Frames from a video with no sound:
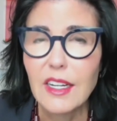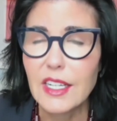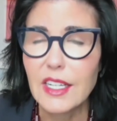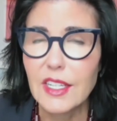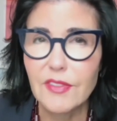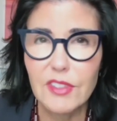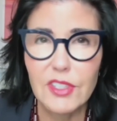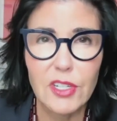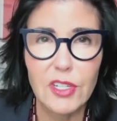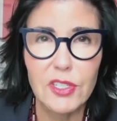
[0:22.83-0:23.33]

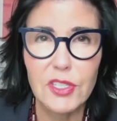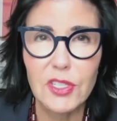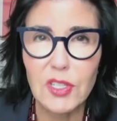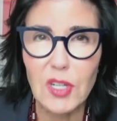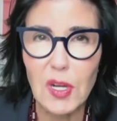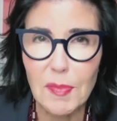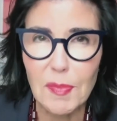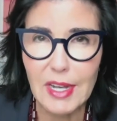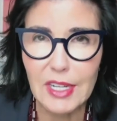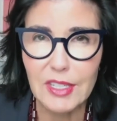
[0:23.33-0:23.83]
Even though
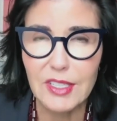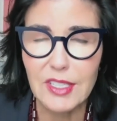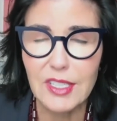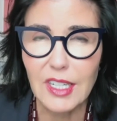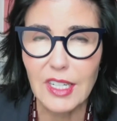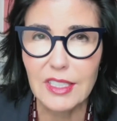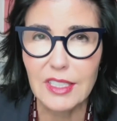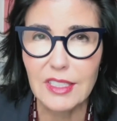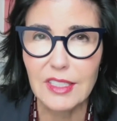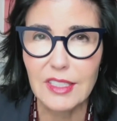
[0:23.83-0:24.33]
Europe has
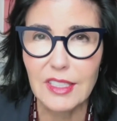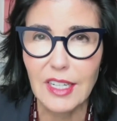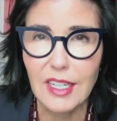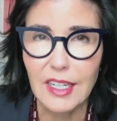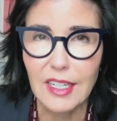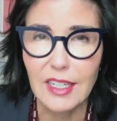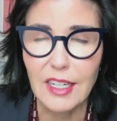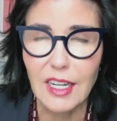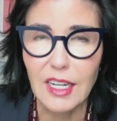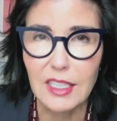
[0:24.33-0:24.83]
done
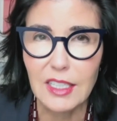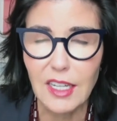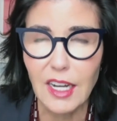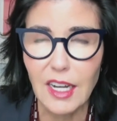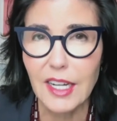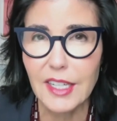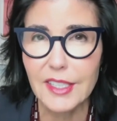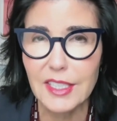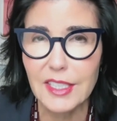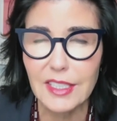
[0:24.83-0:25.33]
a
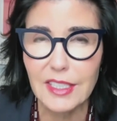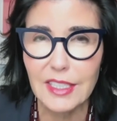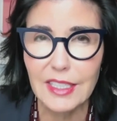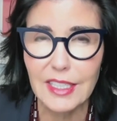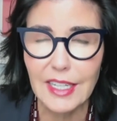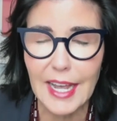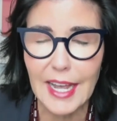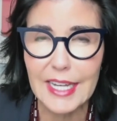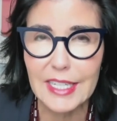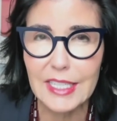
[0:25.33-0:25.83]
lot
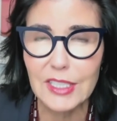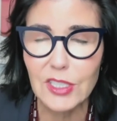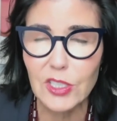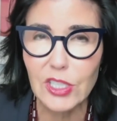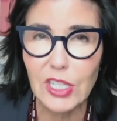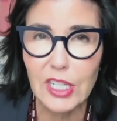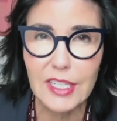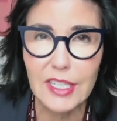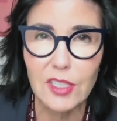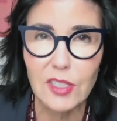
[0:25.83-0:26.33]
and
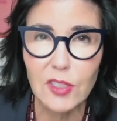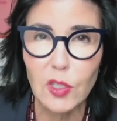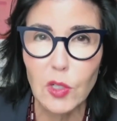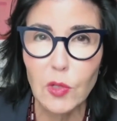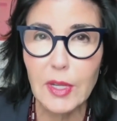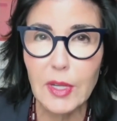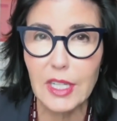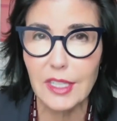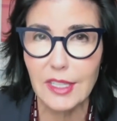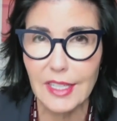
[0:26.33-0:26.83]
done it
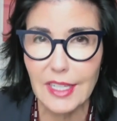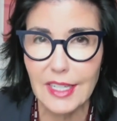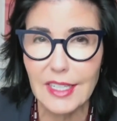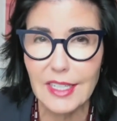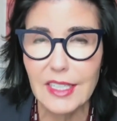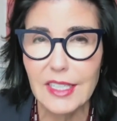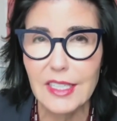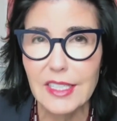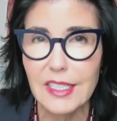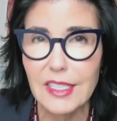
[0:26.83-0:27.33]

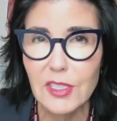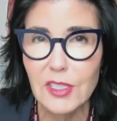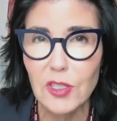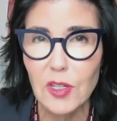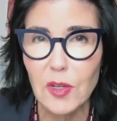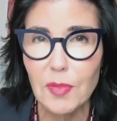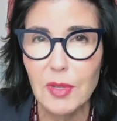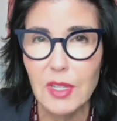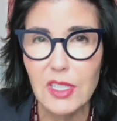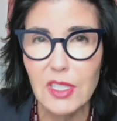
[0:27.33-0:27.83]
quickly in
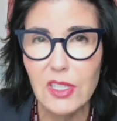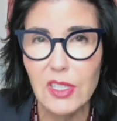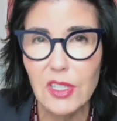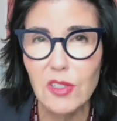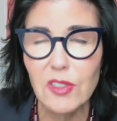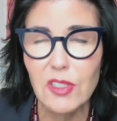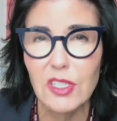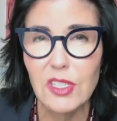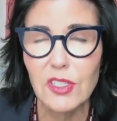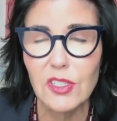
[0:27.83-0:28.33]
European
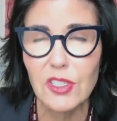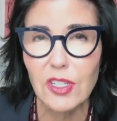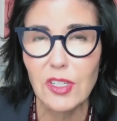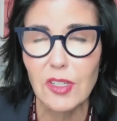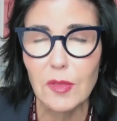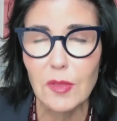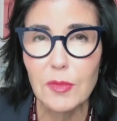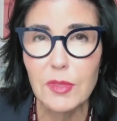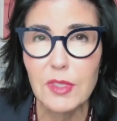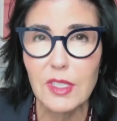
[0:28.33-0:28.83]
Union
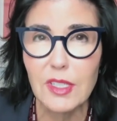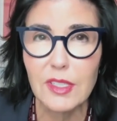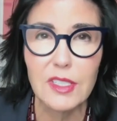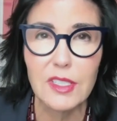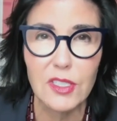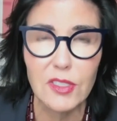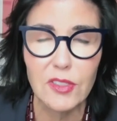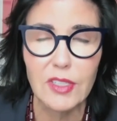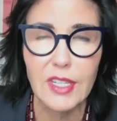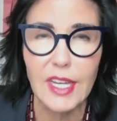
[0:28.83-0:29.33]
terms, and
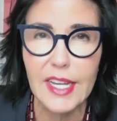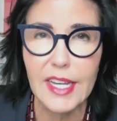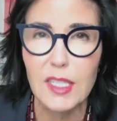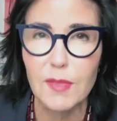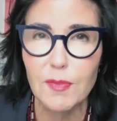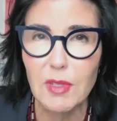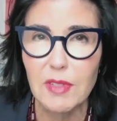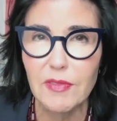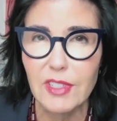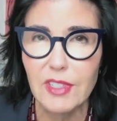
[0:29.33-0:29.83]
the UK
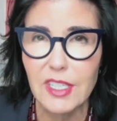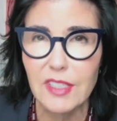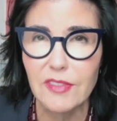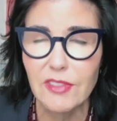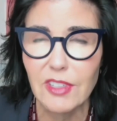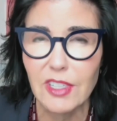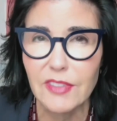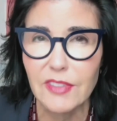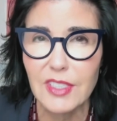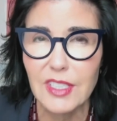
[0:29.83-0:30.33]
has been very
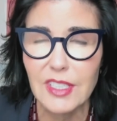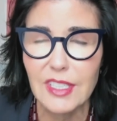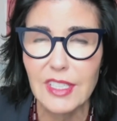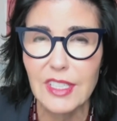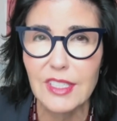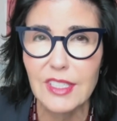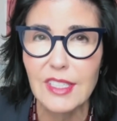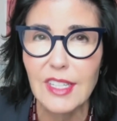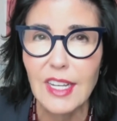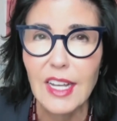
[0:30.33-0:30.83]
involved in
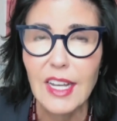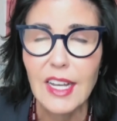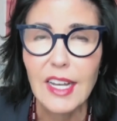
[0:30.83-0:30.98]
this,